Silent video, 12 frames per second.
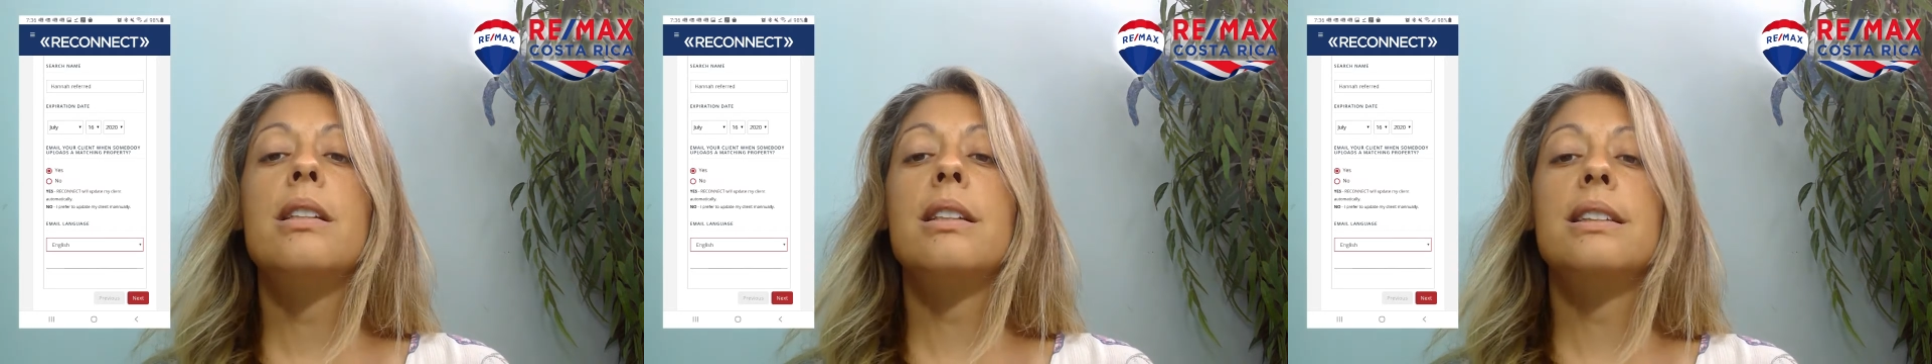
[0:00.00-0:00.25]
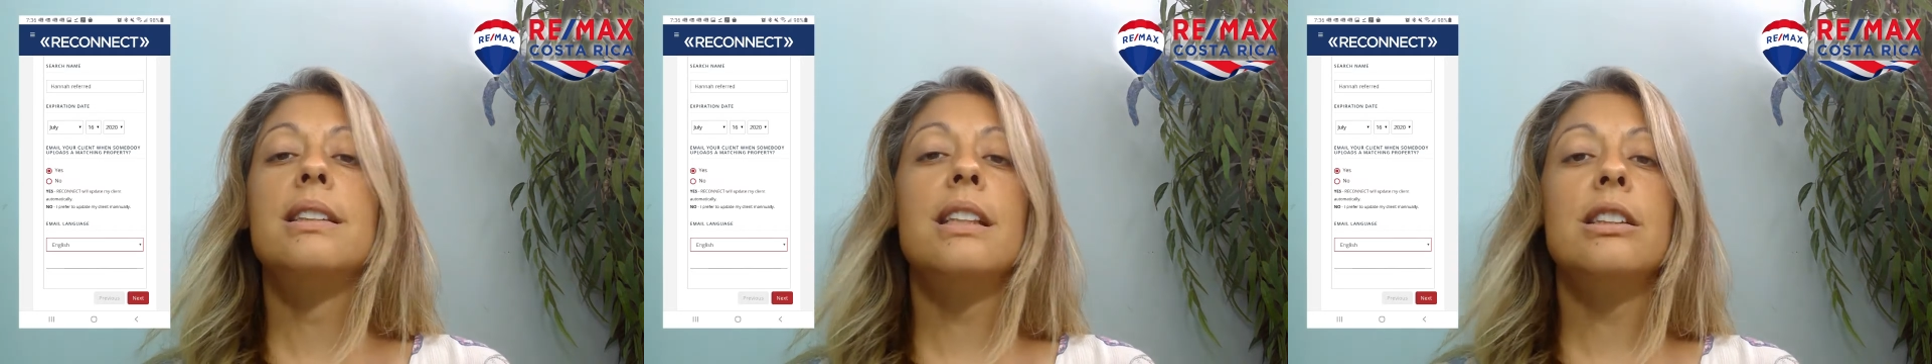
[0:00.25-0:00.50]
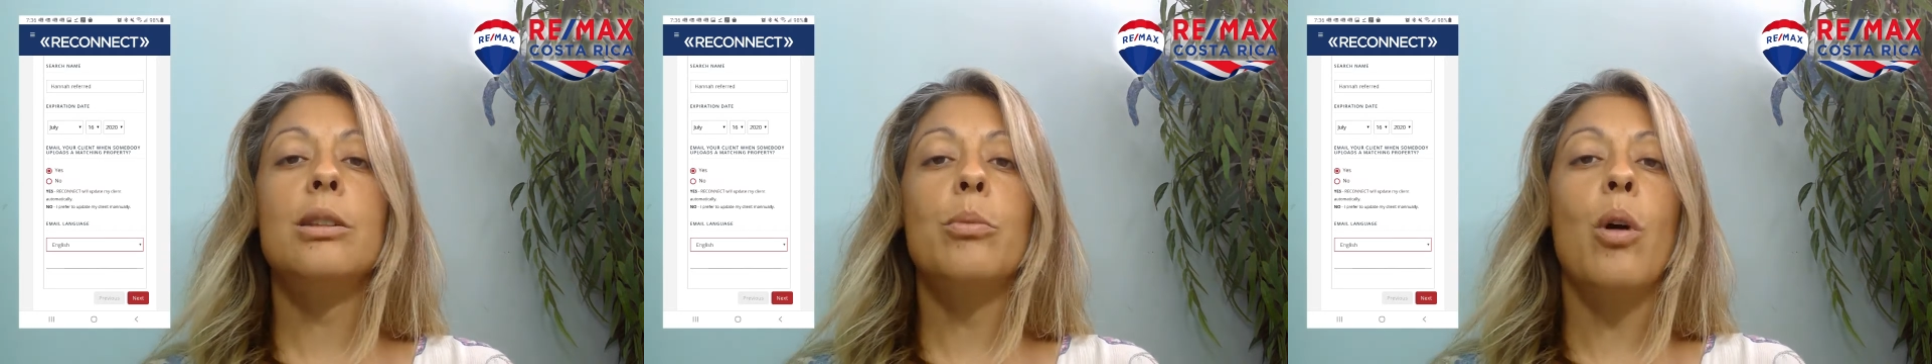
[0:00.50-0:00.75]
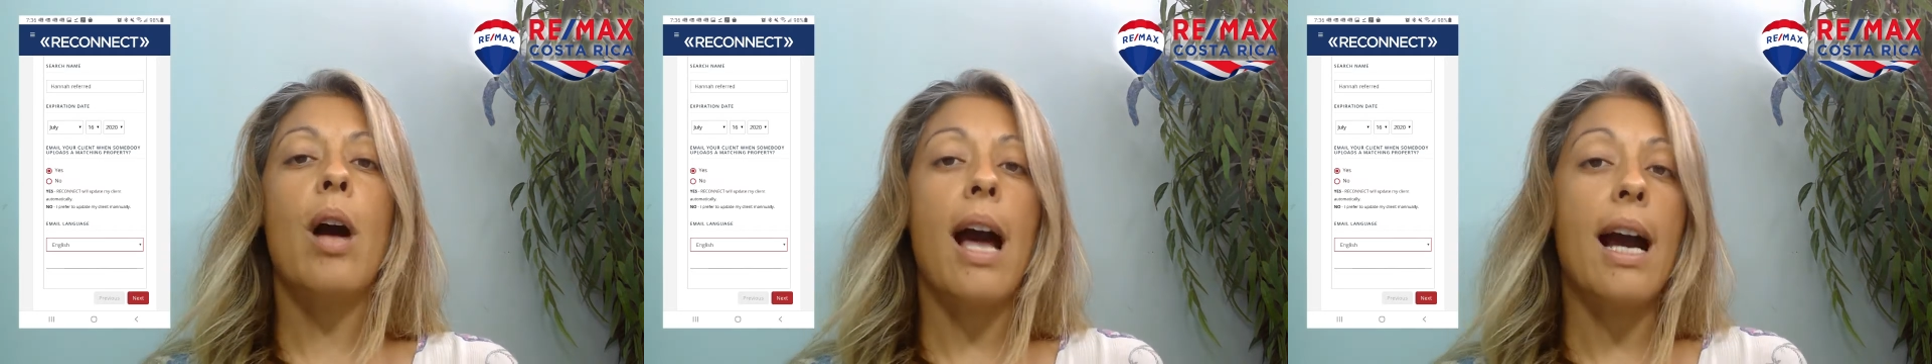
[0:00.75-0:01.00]
the
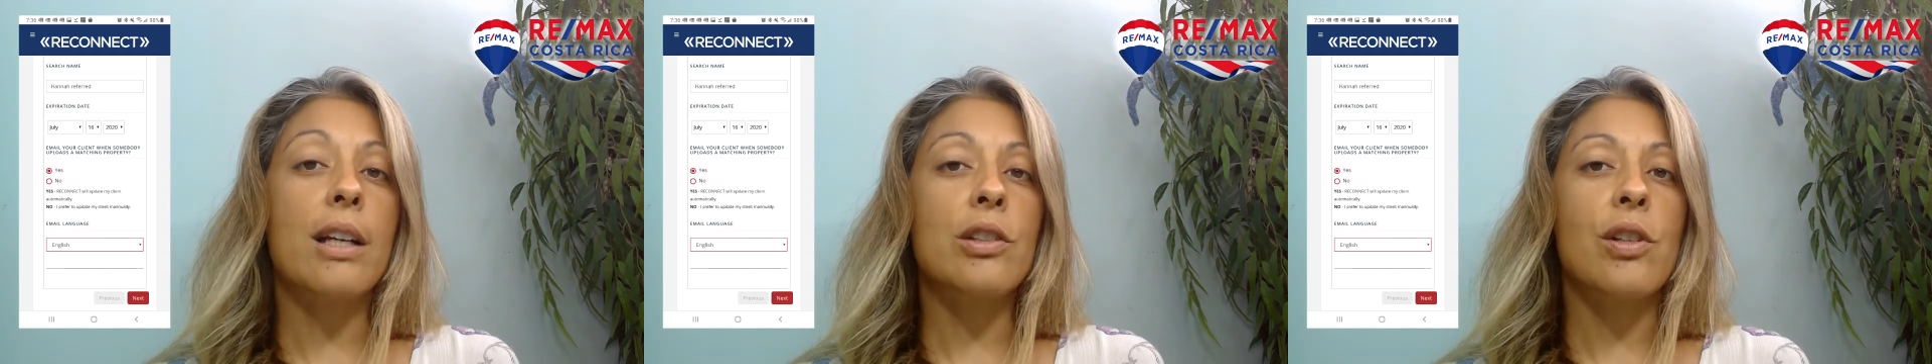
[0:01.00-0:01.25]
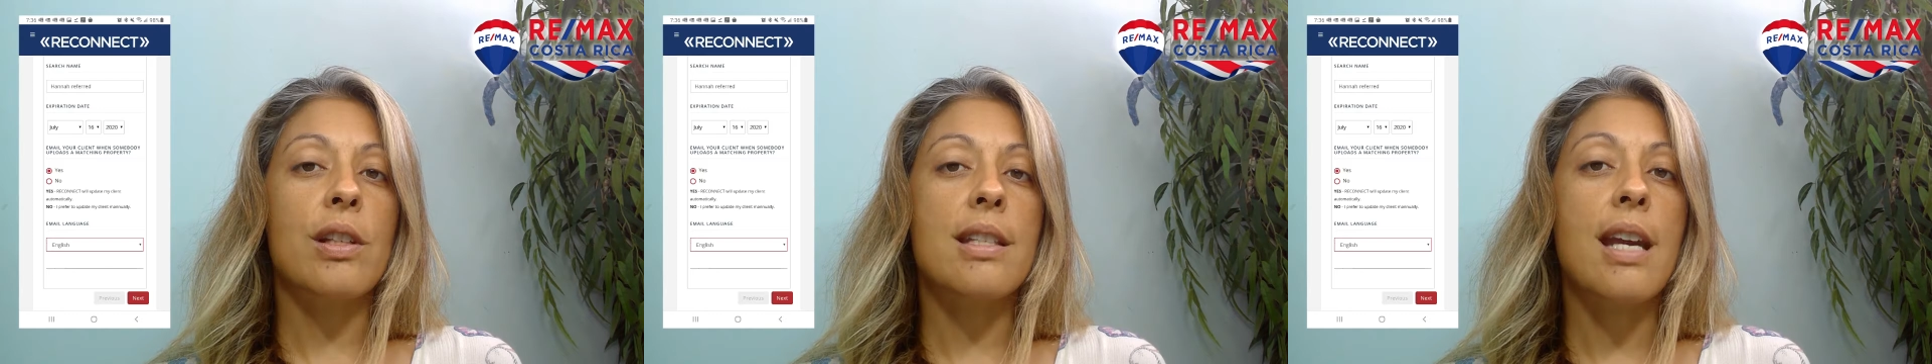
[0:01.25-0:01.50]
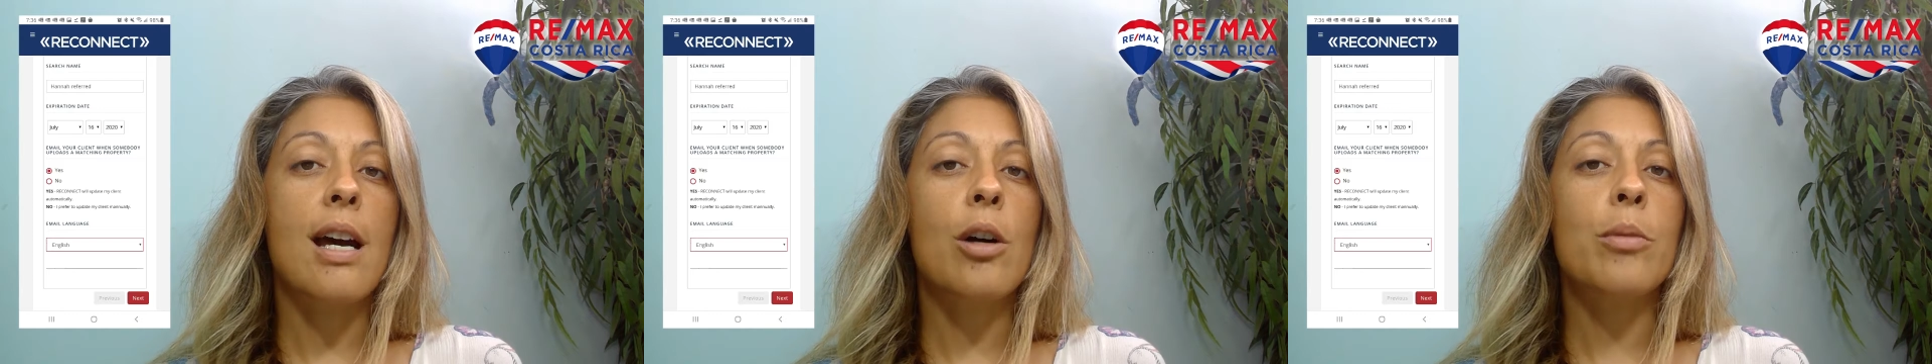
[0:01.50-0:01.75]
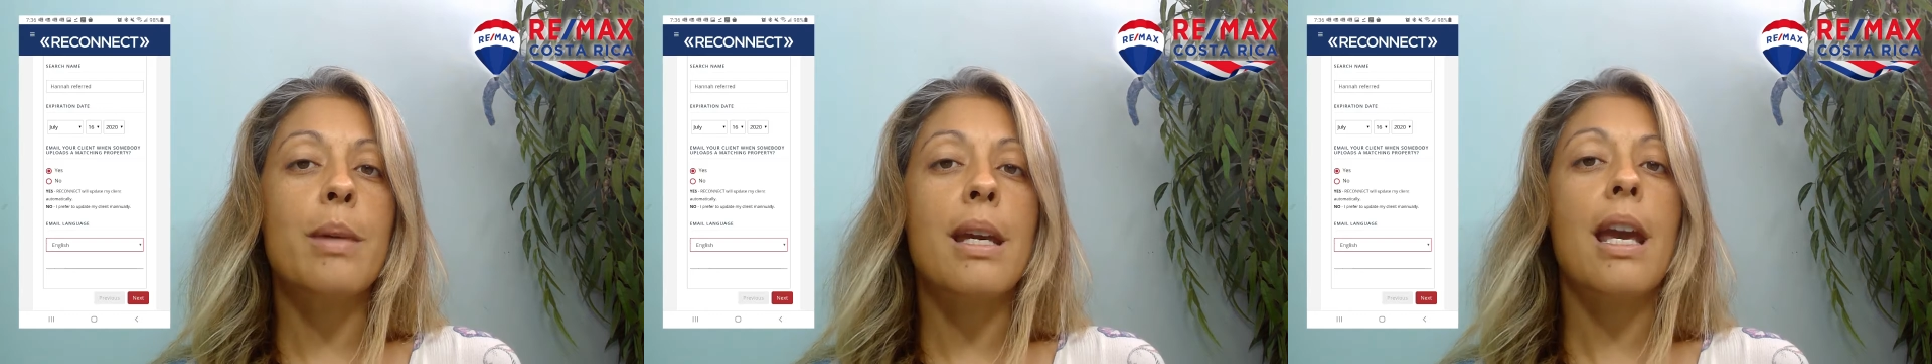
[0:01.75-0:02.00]
system will actually
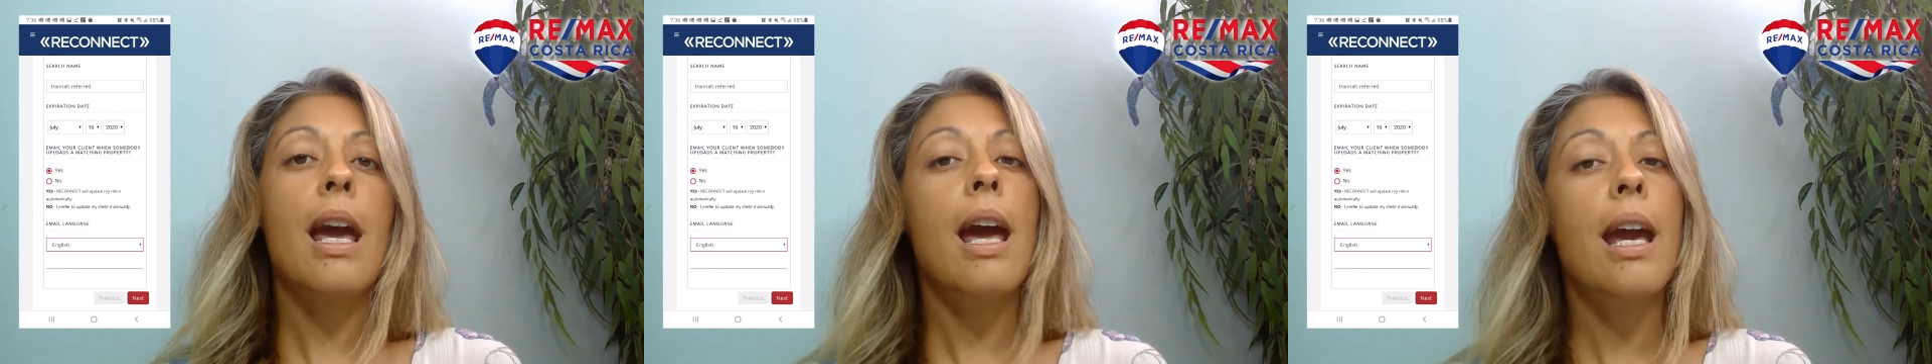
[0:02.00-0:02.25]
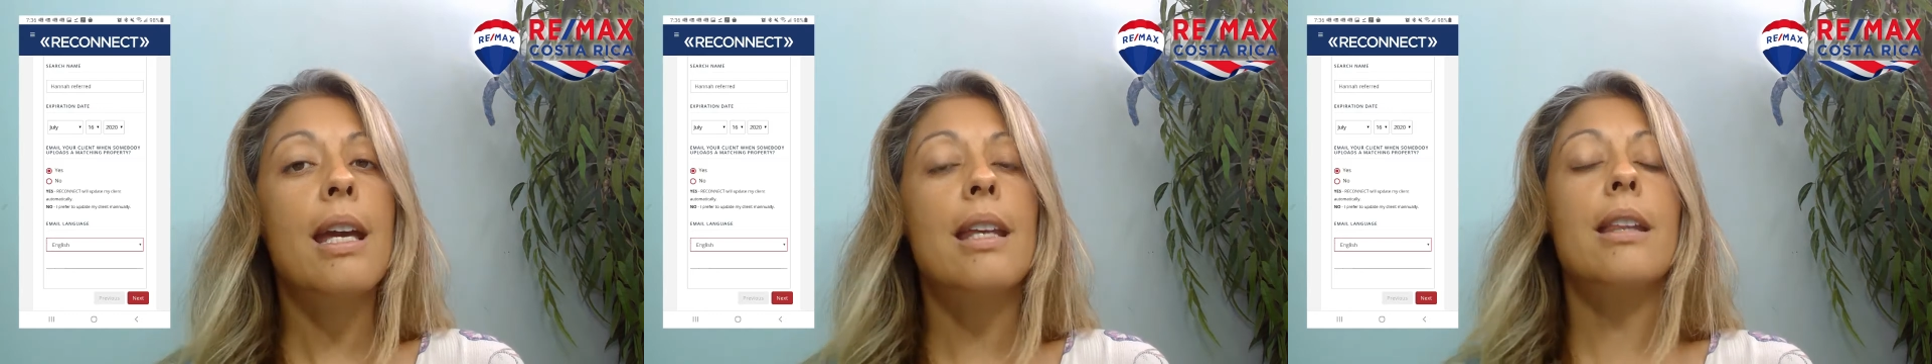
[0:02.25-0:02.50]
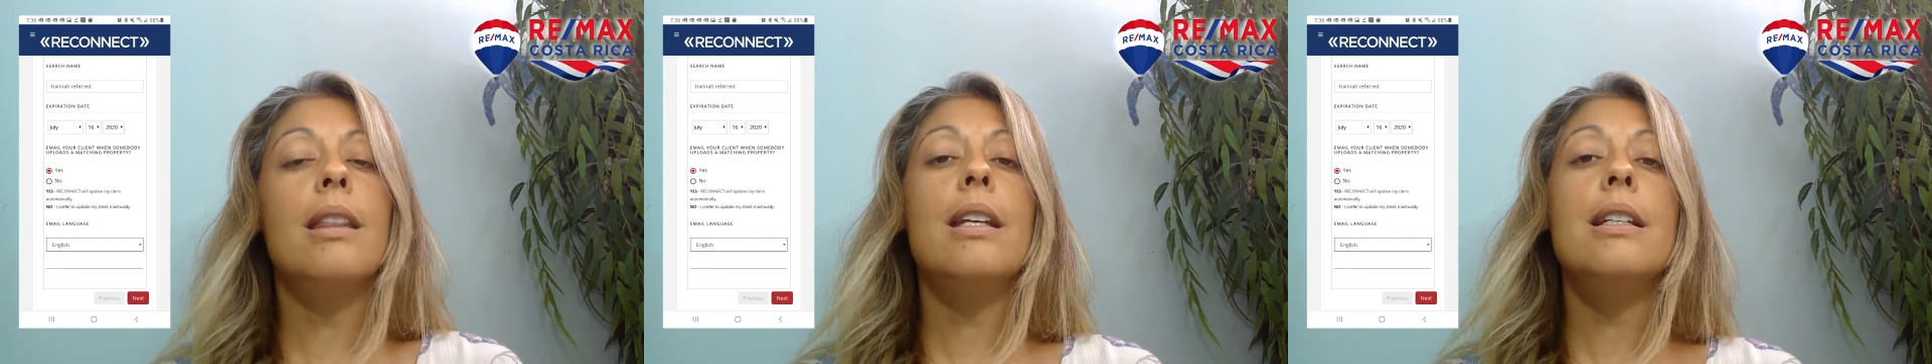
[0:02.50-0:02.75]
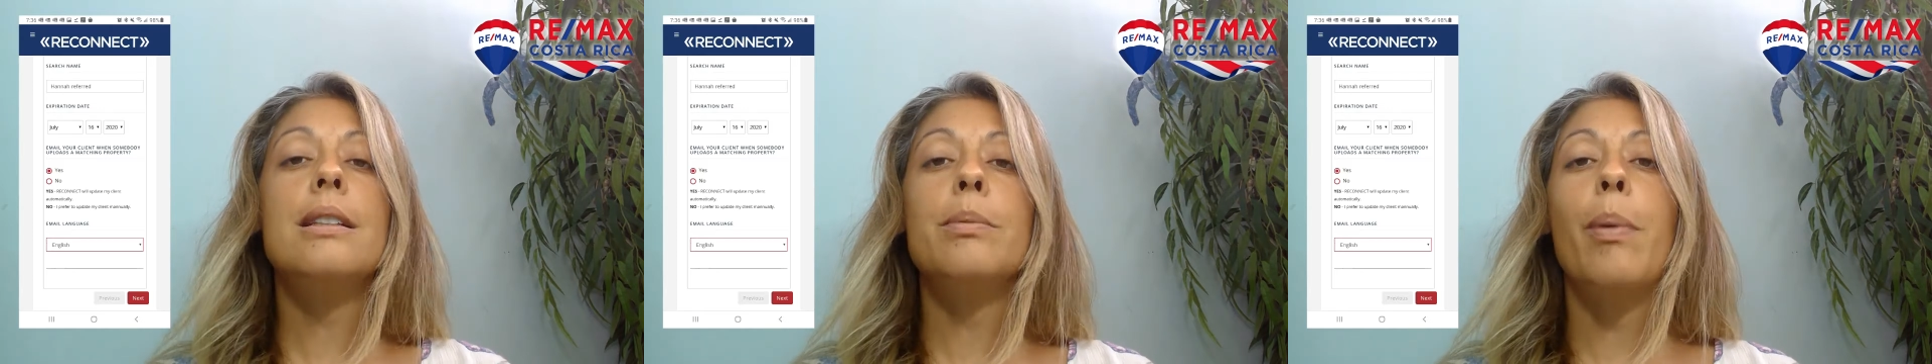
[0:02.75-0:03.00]
tell me, hey,
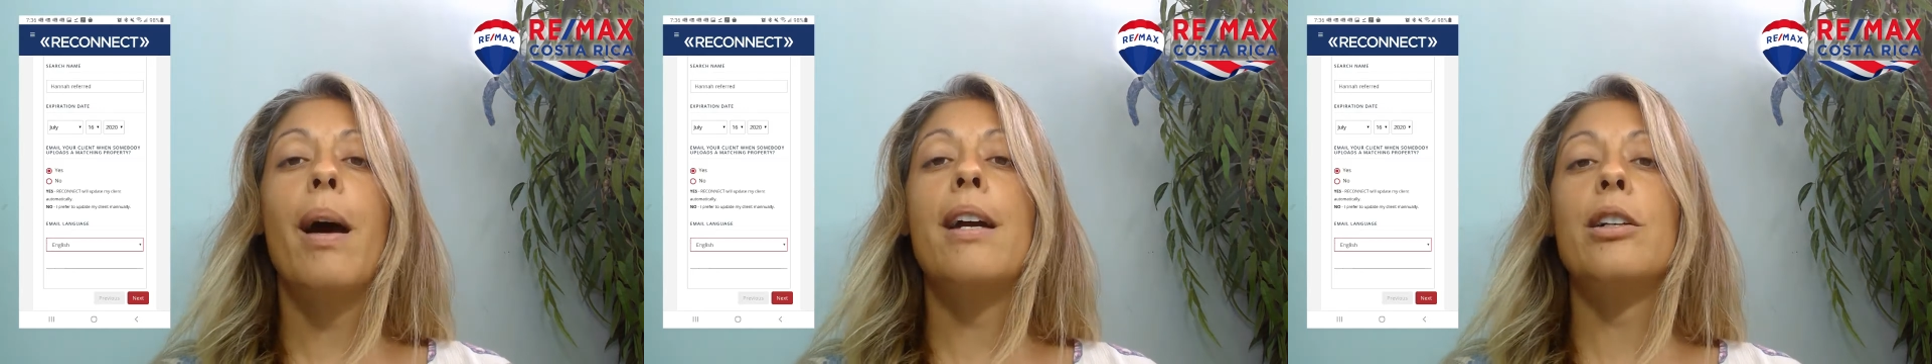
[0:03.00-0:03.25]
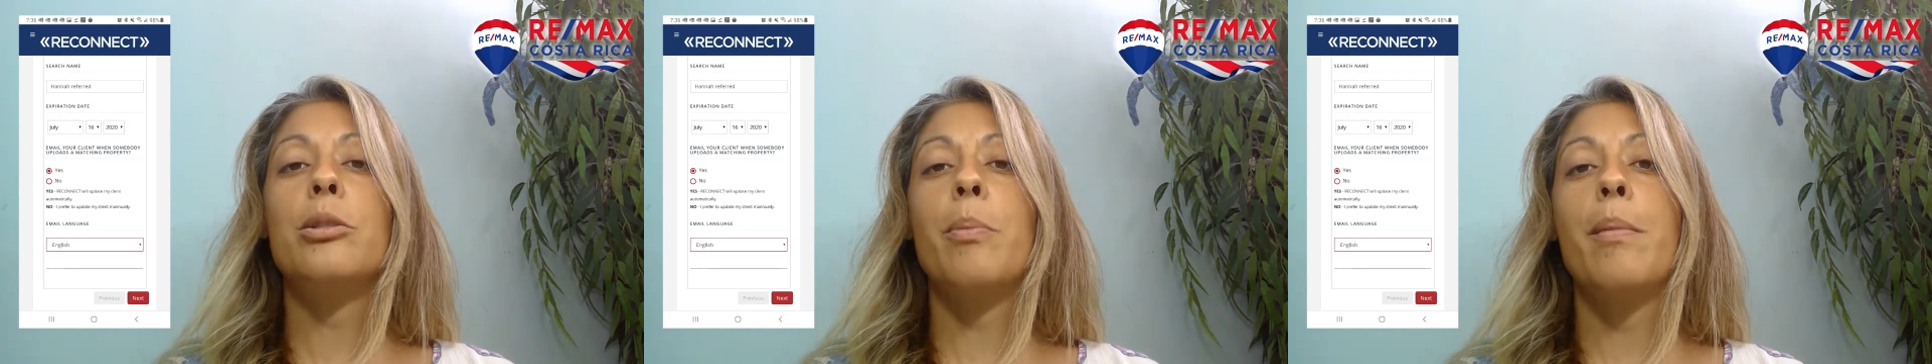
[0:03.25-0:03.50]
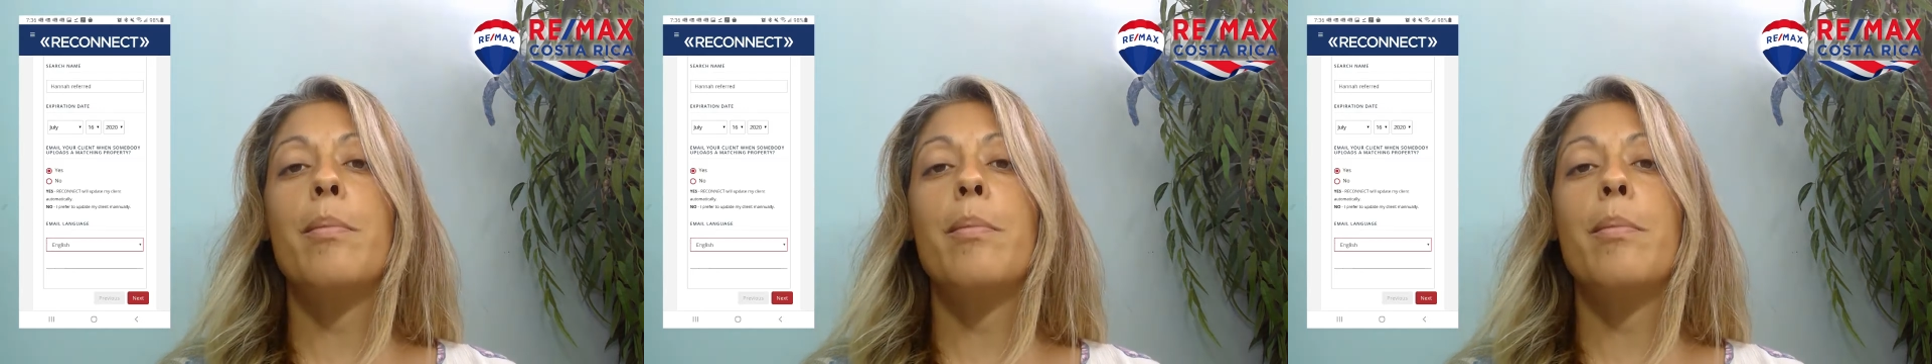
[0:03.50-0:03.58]
these buyer